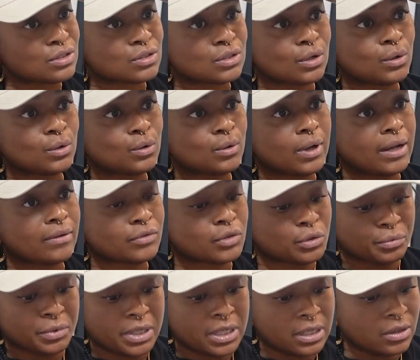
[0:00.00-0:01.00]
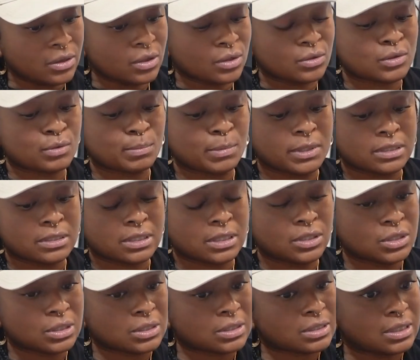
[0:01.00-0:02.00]
so after reading those books
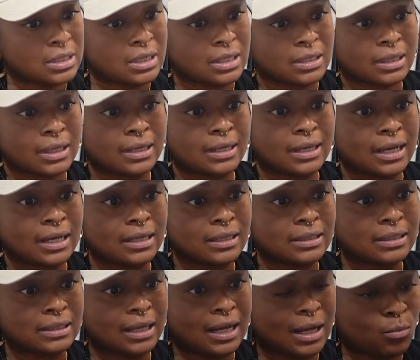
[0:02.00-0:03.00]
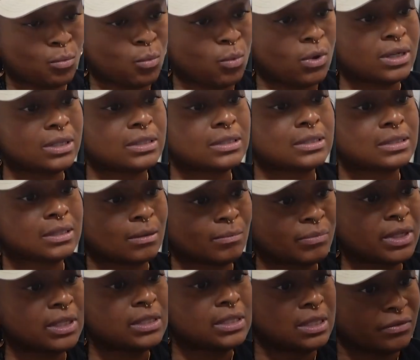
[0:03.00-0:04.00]
and just seeing like, I want
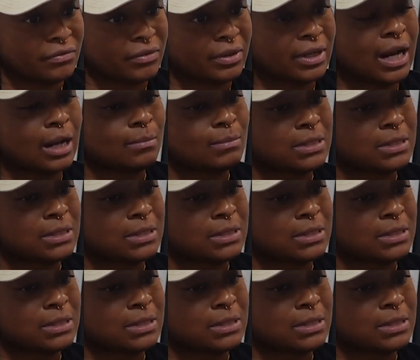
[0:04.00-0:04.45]
something different.